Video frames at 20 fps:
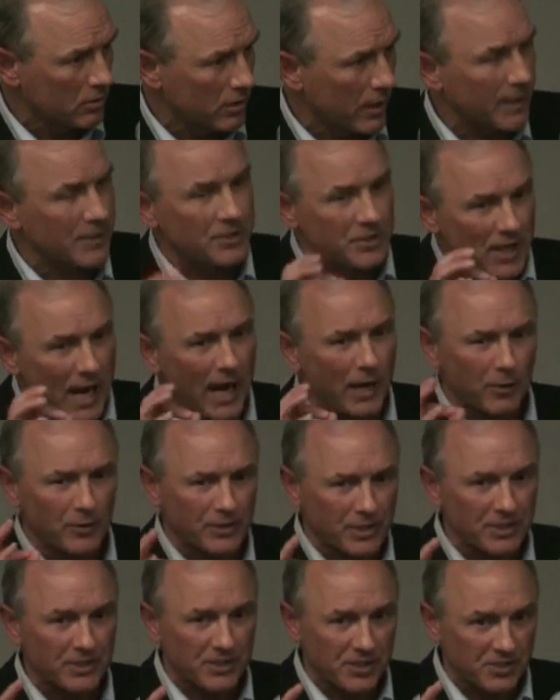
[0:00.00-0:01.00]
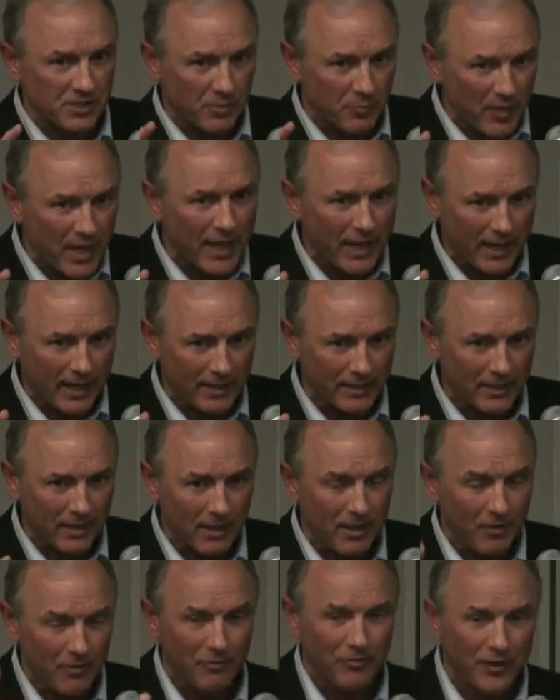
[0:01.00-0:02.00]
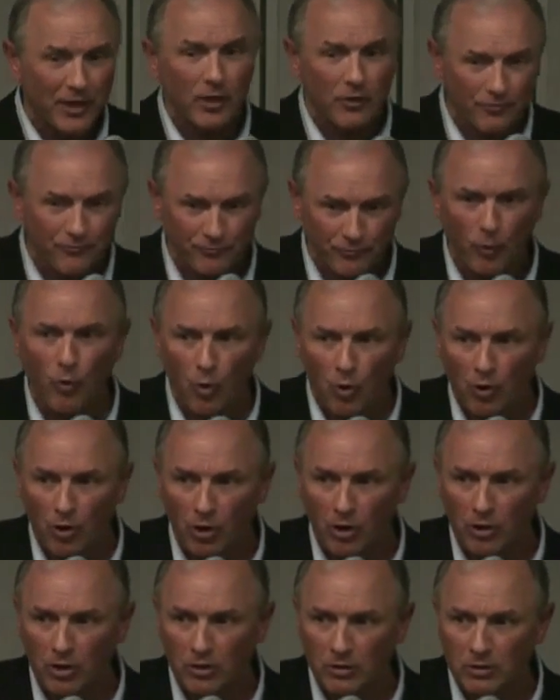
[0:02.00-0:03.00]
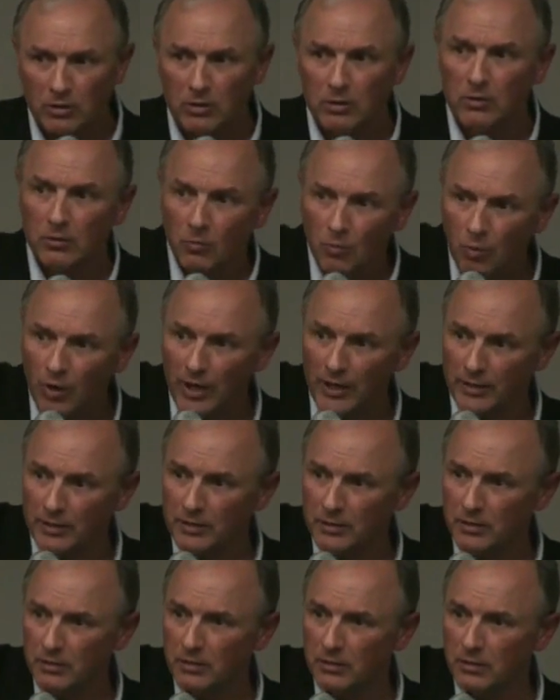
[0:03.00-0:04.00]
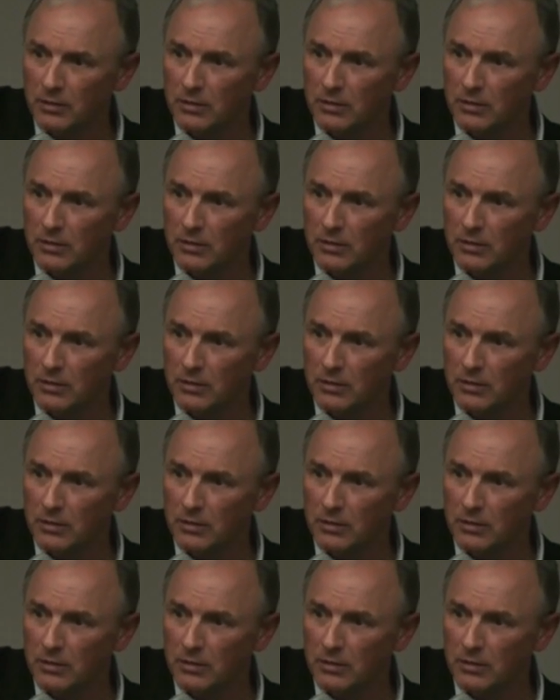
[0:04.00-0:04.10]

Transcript: and Socrates is a man, therefore, what?